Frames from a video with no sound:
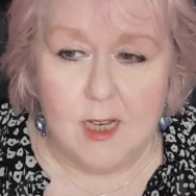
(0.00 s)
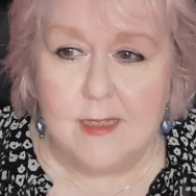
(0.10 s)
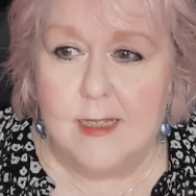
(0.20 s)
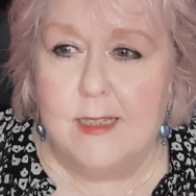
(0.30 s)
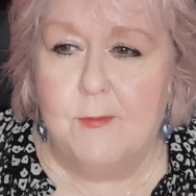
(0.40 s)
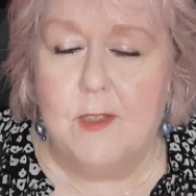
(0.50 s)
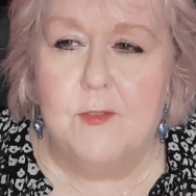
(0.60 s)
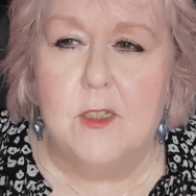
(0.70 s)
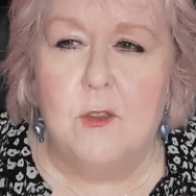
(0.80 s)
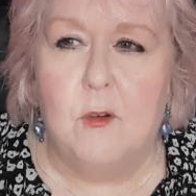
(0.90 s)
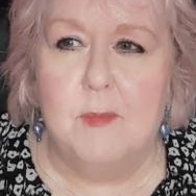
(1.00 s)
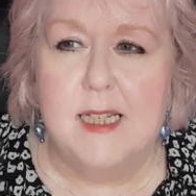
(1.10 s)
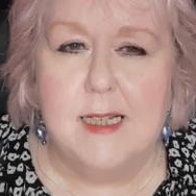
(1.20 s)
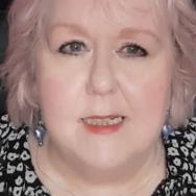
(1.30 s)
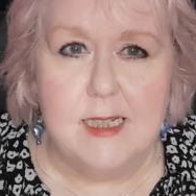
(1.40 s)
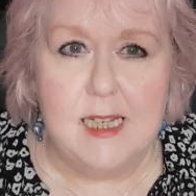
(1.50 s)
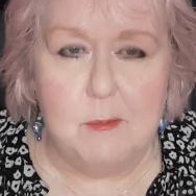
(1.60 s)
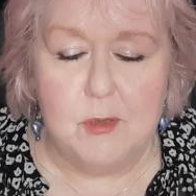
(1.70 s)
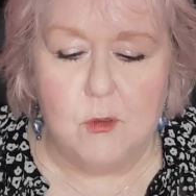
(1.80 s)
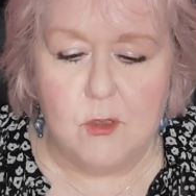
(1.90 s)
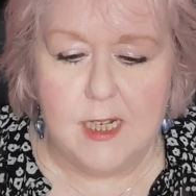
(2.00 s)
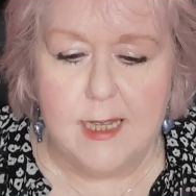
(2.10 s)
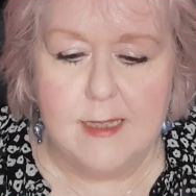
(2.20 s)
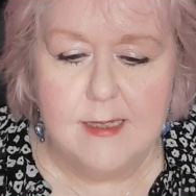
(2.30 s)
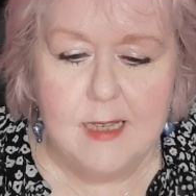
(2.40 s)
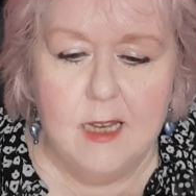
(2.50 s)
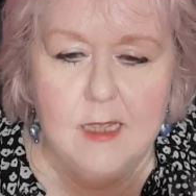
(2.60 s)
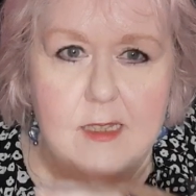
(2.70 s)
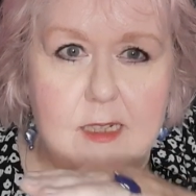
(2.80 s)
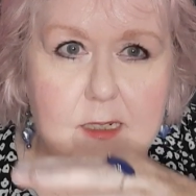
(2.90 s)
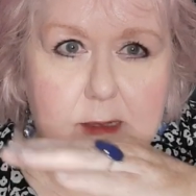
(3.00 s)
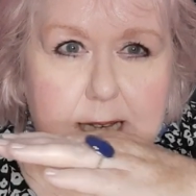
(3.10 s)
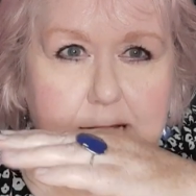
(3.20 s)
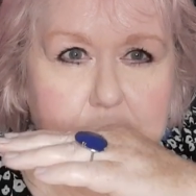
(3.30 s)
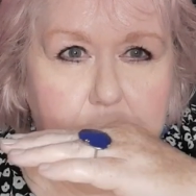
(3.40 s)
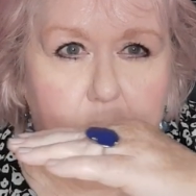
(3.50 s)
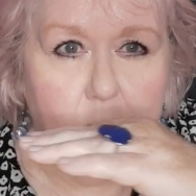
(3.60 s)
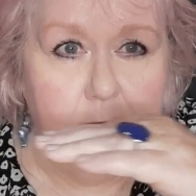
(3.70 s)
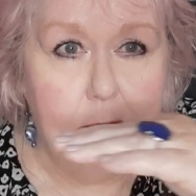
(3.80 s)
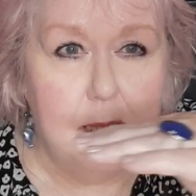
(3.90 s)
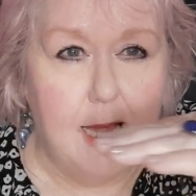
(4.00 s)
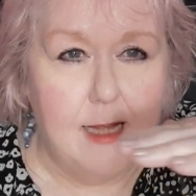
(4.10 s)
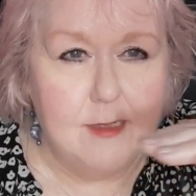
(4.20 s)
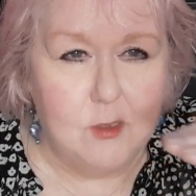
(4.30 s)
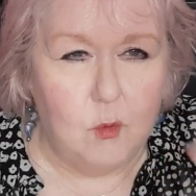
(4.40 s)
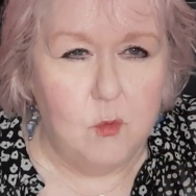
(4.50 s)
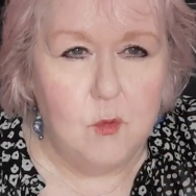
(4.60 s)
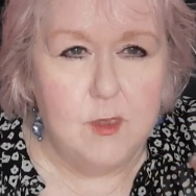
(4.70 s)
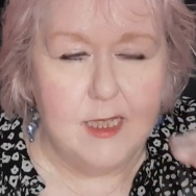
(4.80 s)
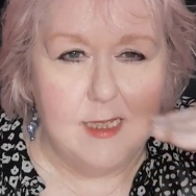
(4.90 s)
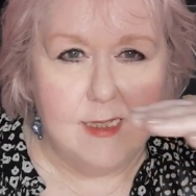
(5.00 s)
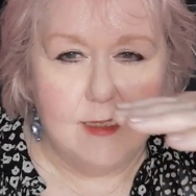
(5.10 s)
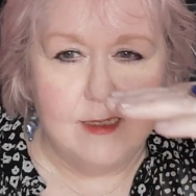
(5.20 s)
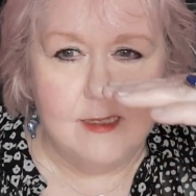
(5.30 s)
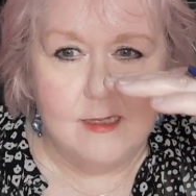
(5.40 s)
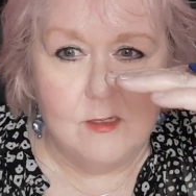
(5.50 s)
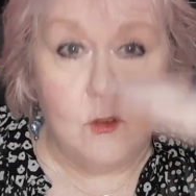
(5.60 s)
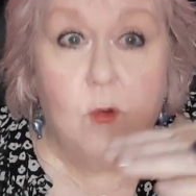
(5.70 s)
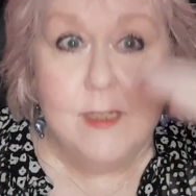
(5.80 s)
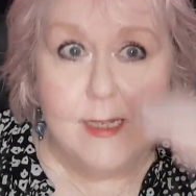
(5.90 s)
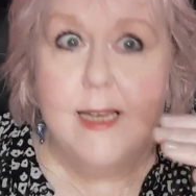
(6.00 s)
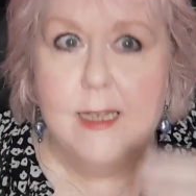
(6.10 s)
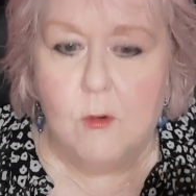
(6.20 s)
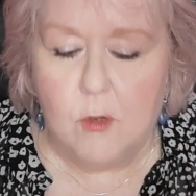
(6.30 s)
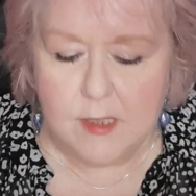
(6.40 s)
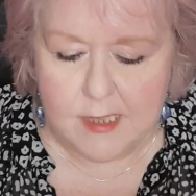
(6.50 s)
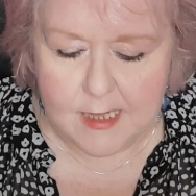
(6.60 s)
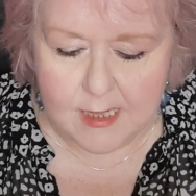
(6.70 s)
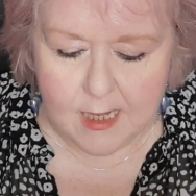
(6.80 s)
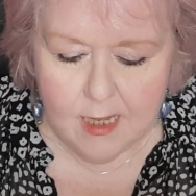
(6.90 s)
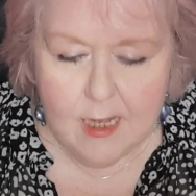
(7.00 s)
And even if they're not making great progress, they're kind of on a plateau that is non-chaotic.